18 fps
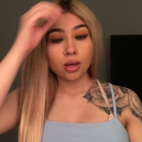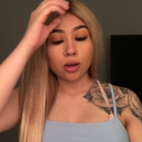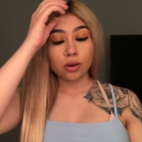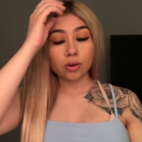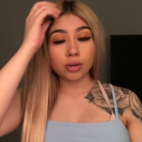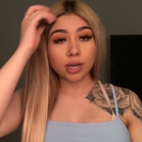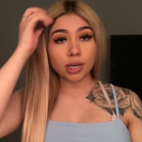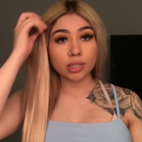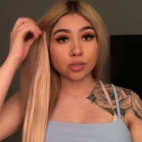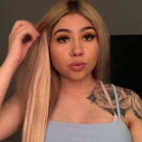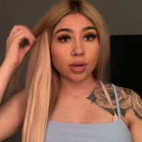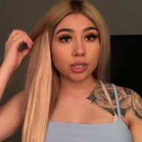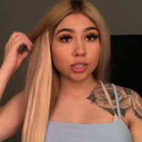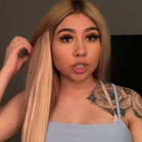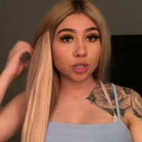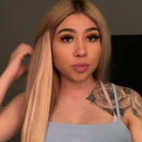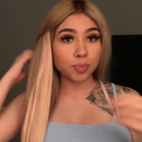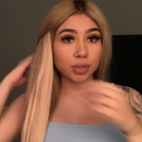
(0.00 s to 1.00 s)
Okay, so I
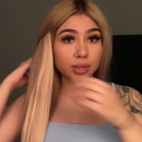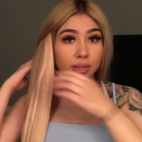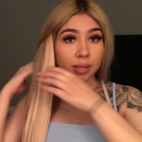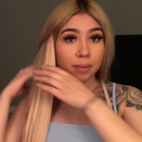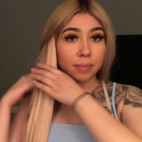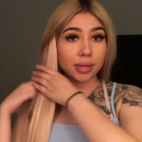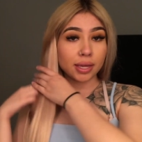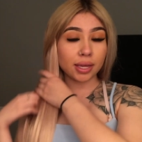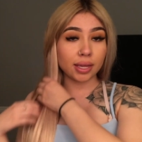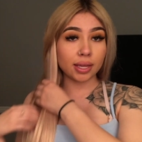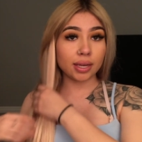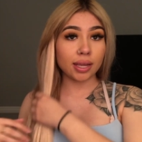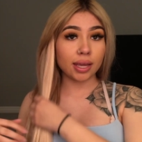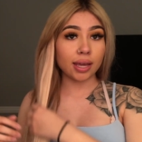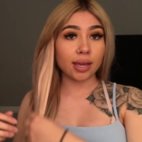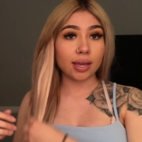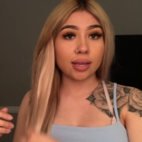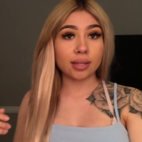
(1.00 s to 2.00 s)
just put them in,
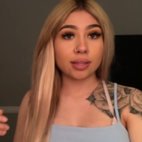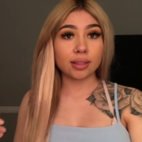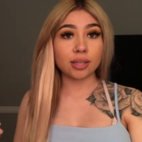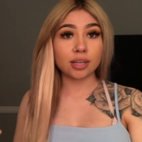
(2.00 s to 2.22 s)
and